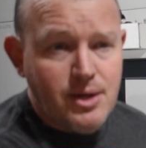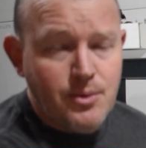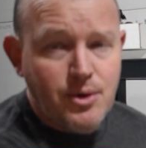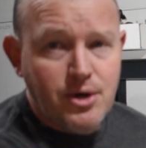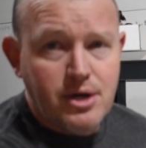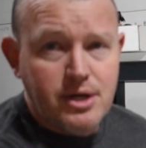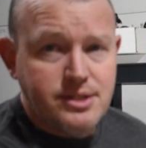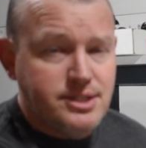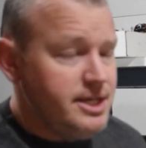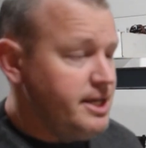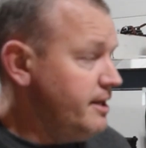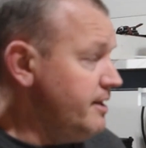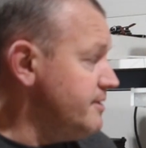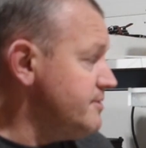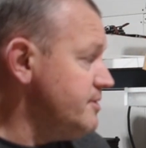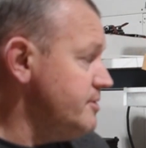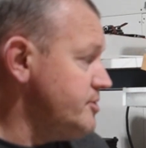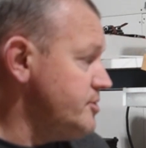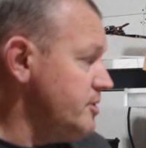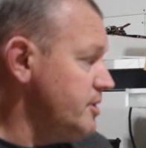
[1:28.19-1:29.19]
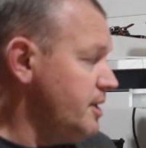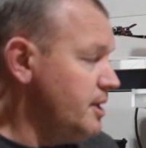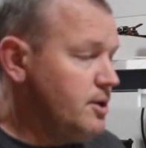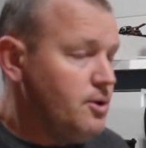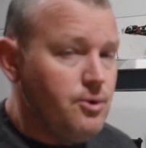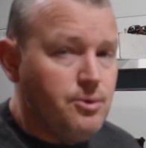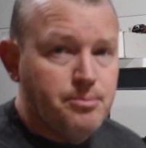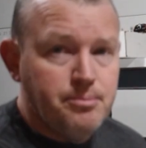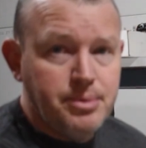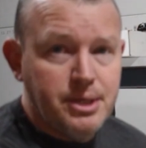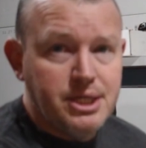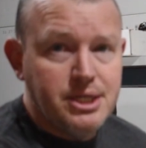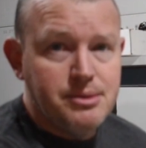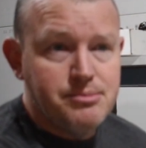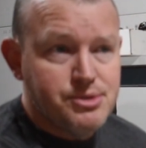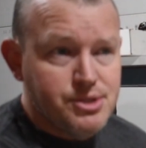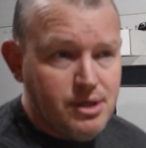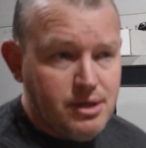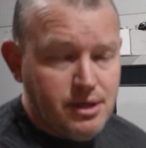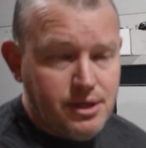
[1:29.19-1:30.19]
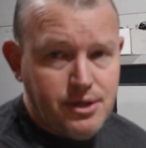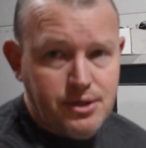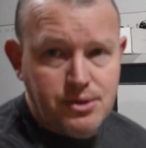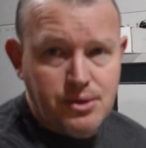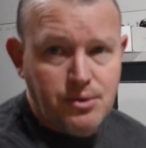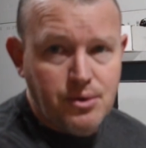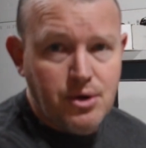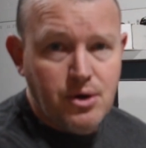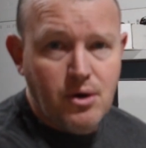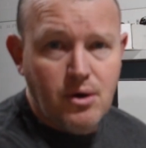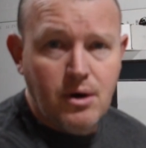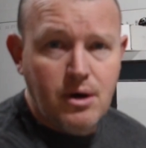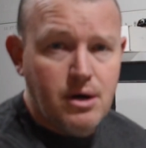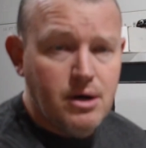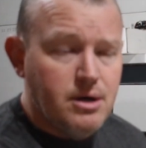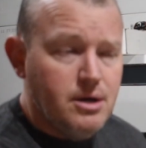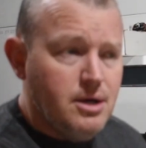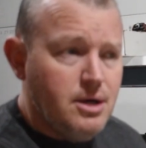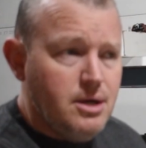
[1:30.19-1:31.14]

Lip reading: we're going to take essentially an old pickup truck, your old car,